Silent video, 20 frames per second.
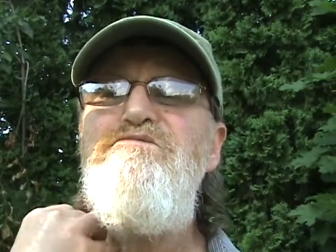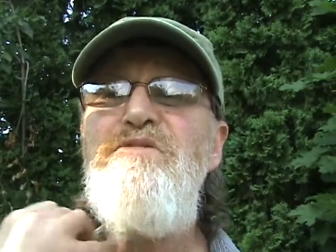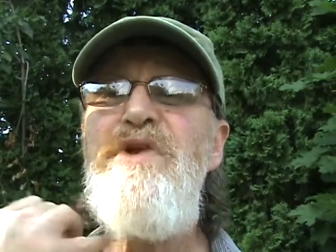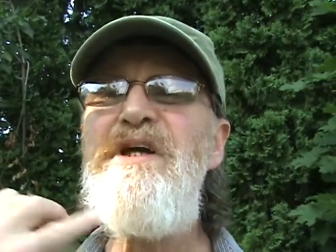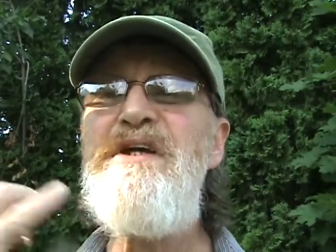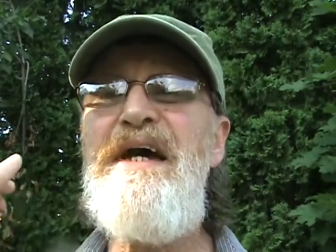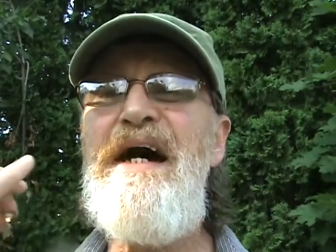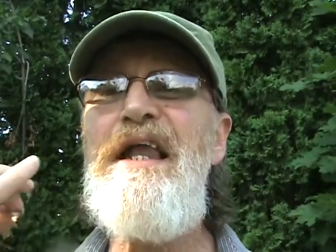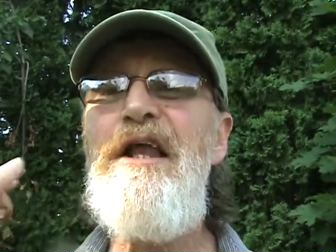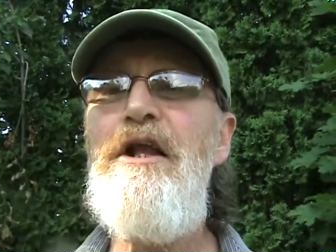
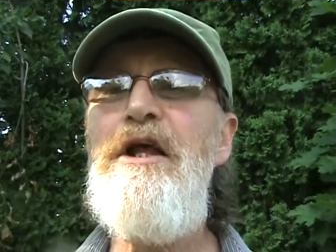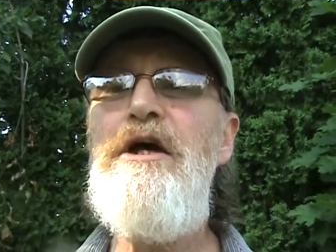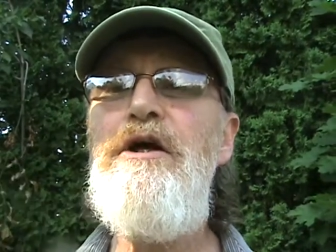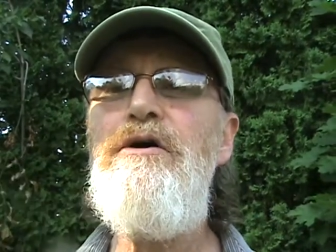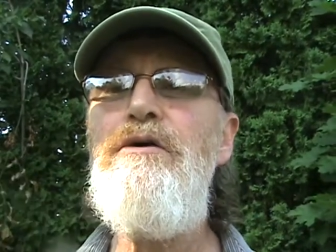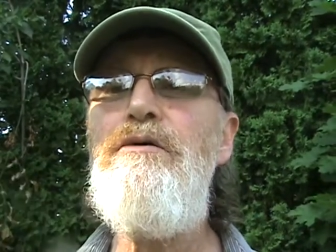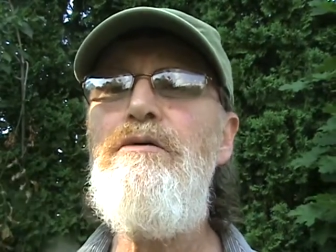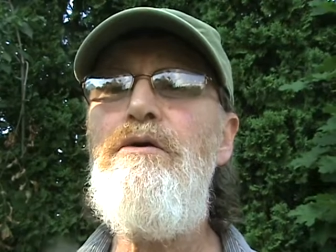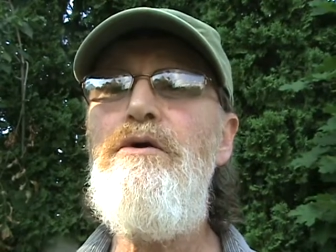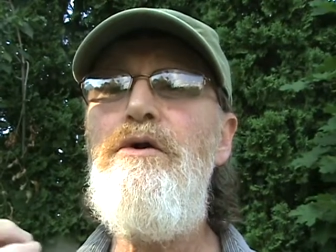Like
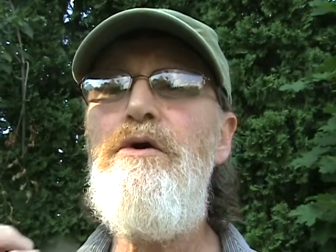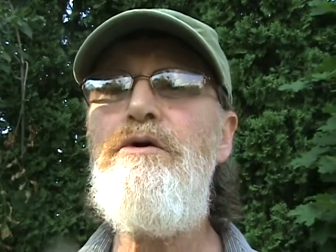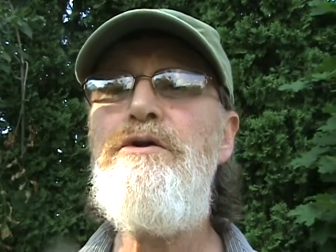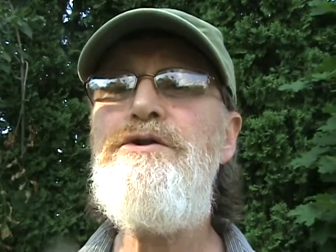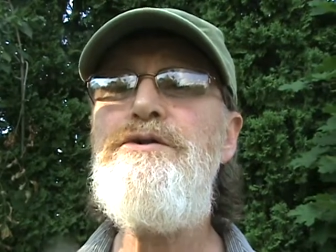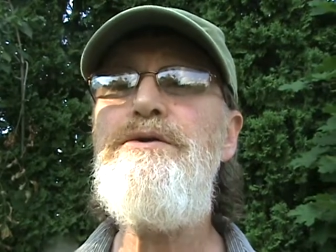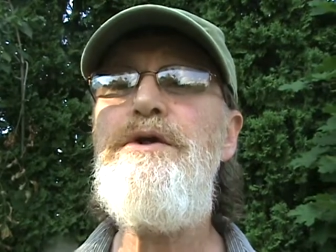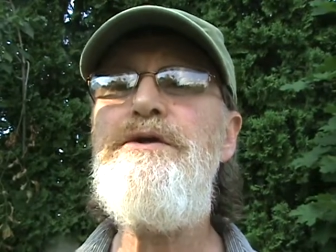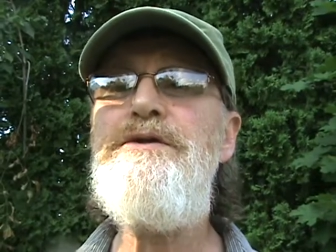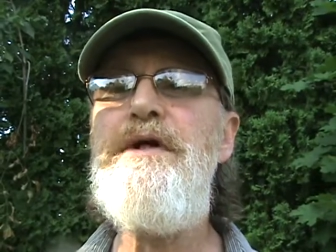Galileo, look
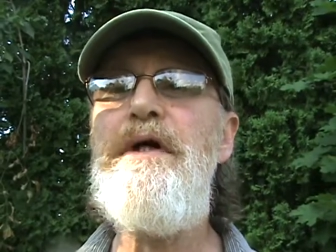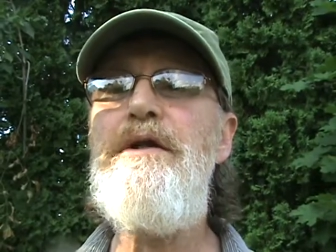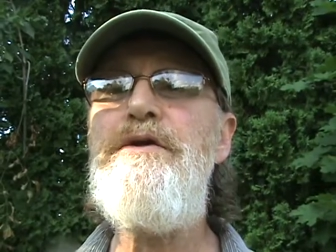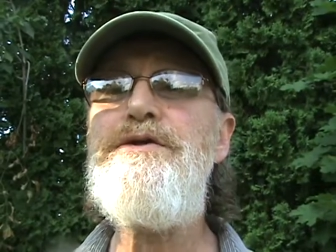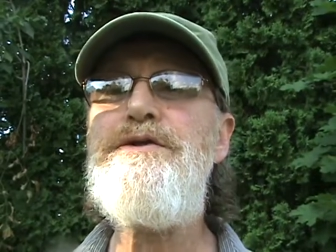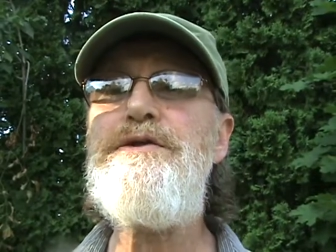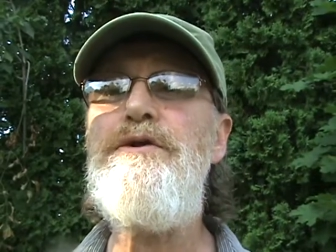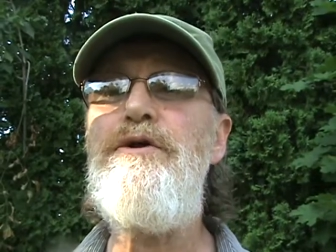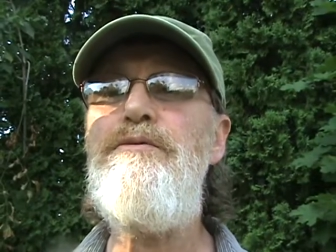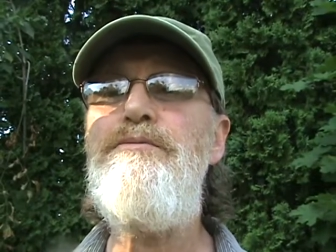through the
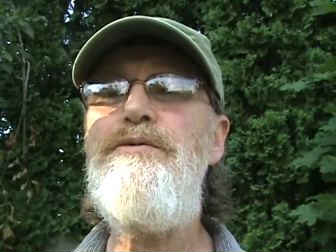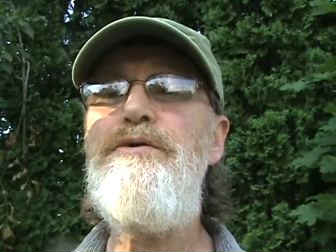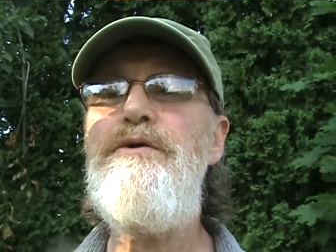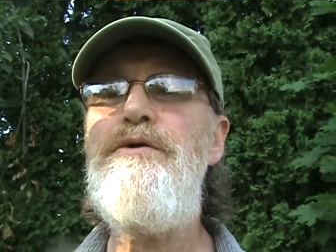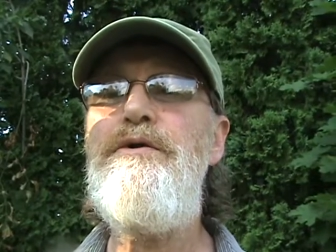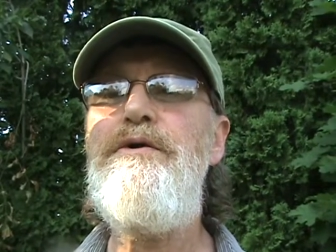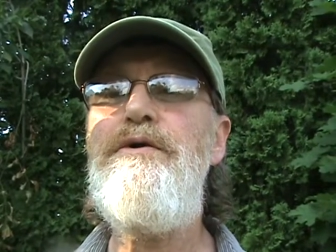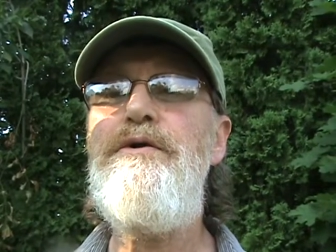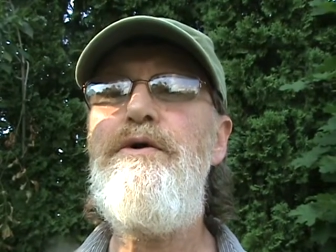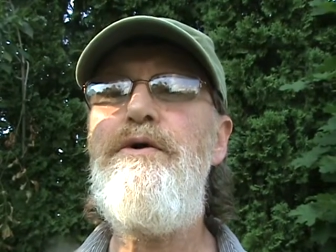telescope,
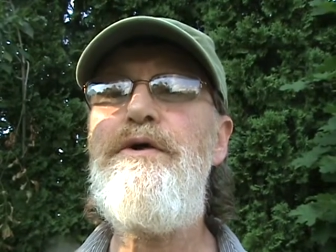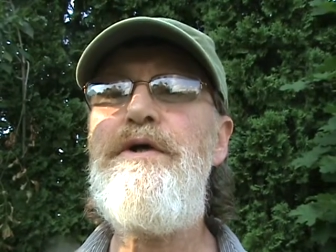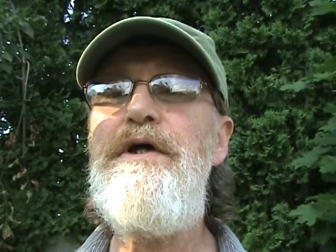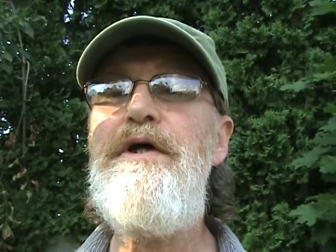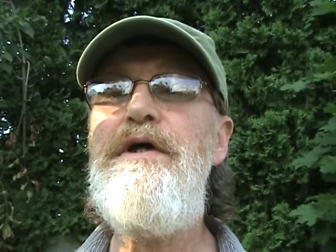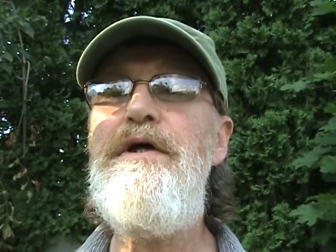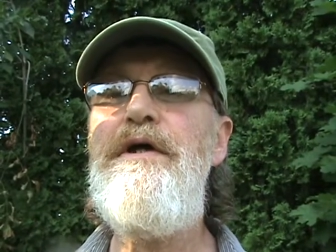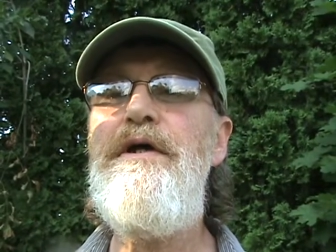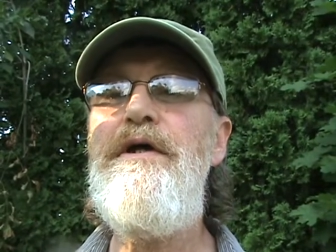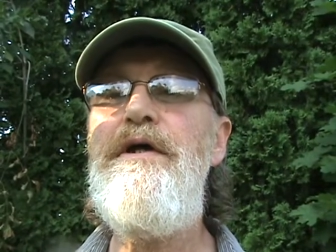
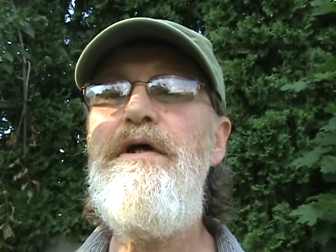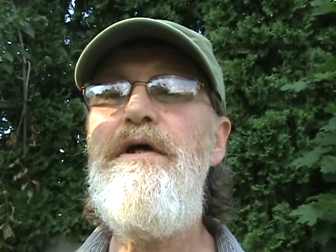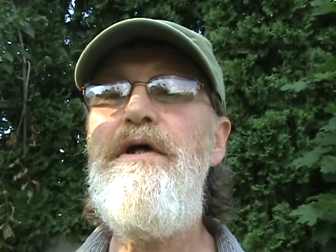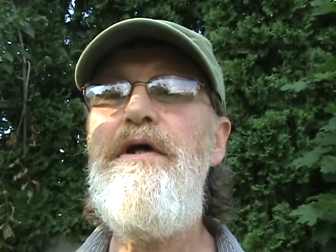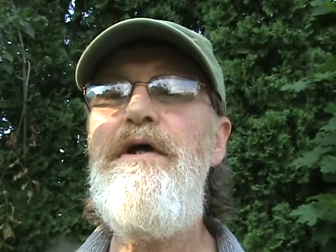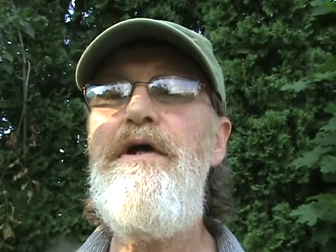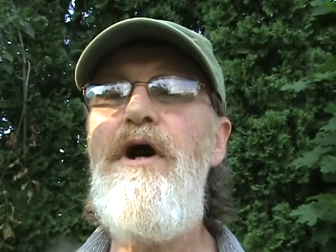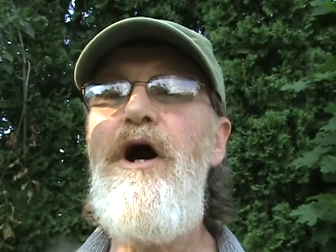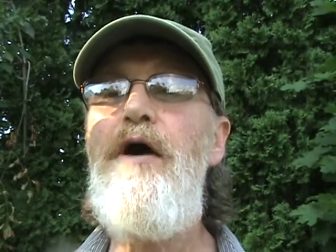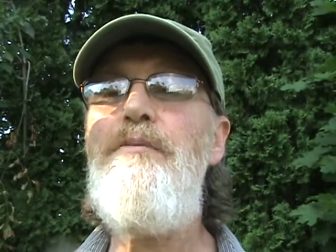okay?
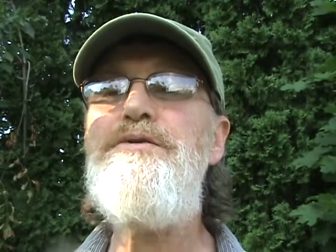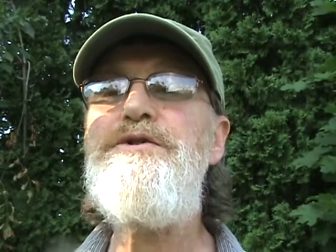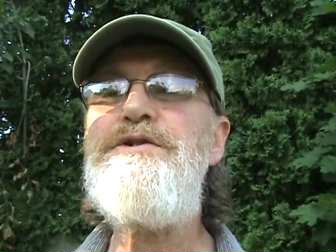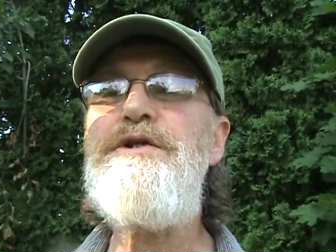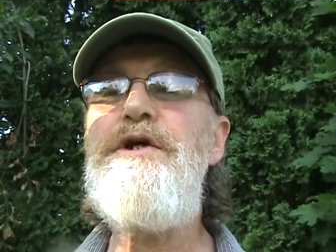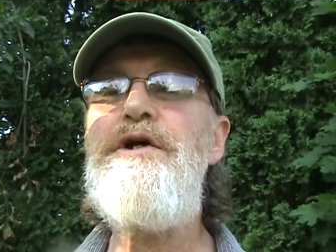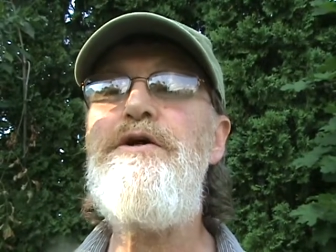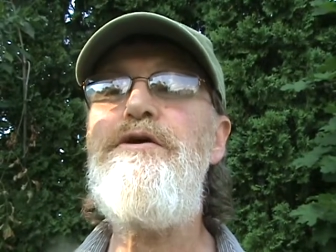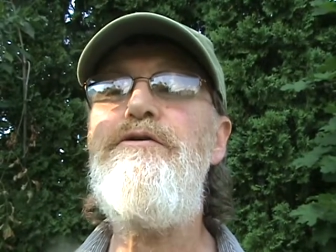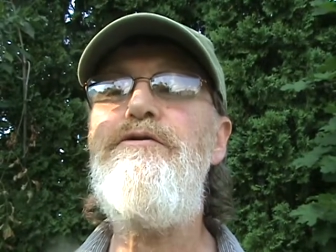
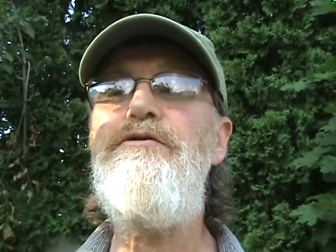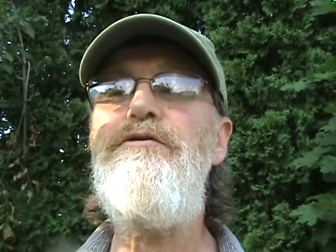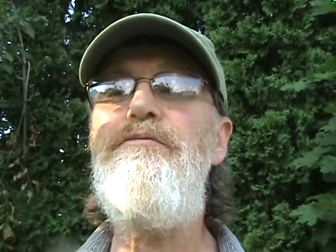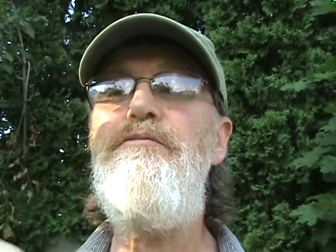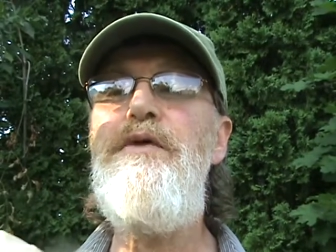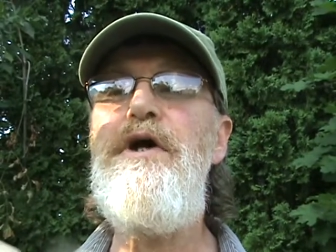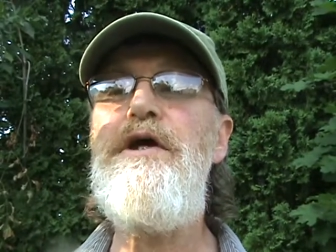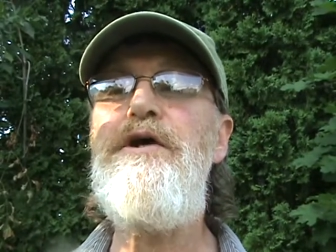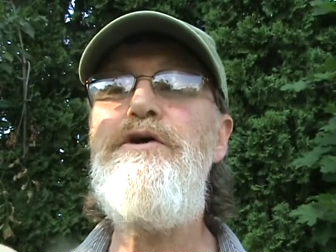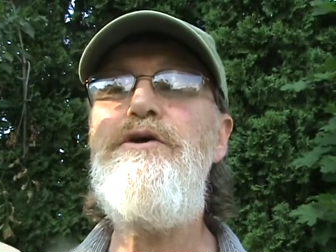Observe,
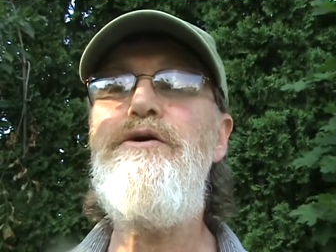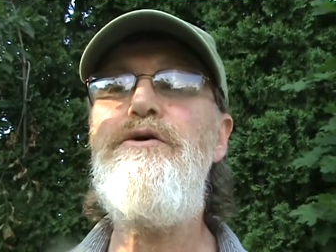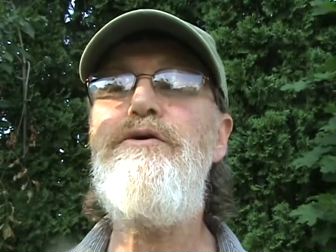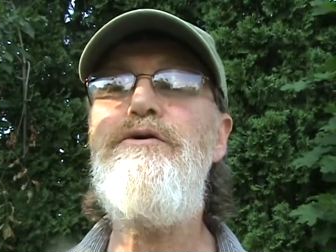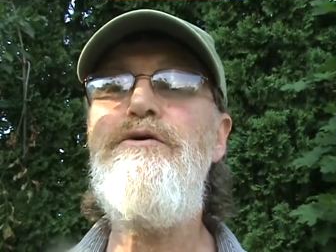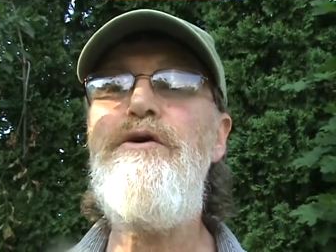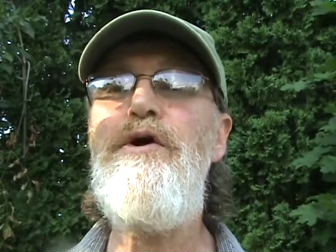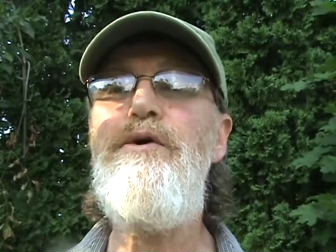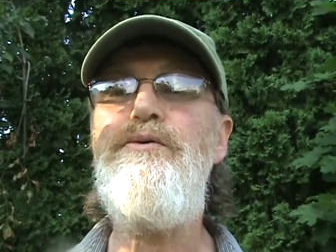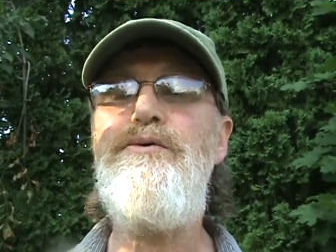make your
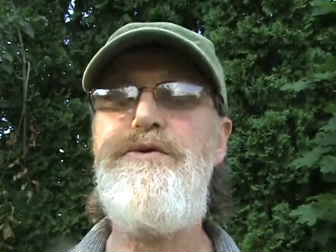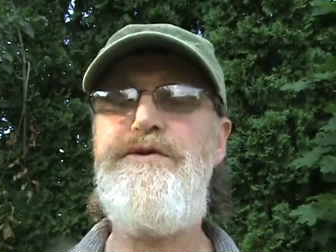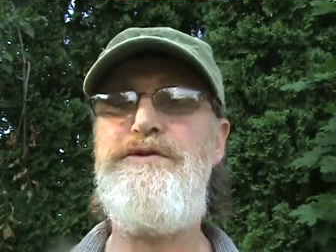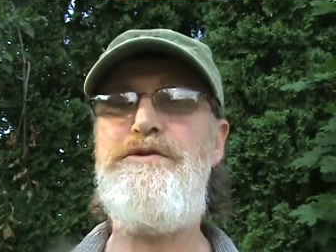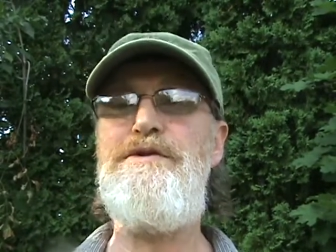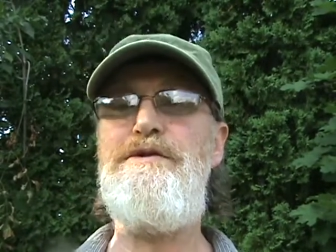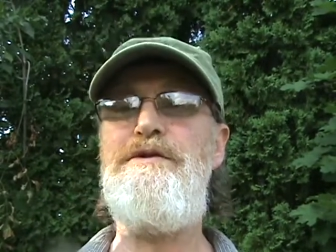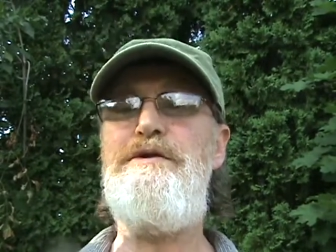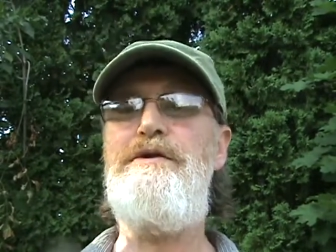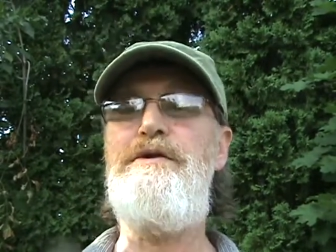
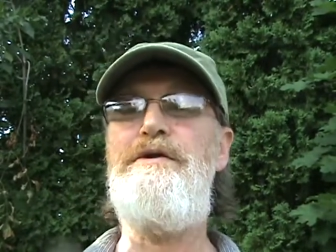notes.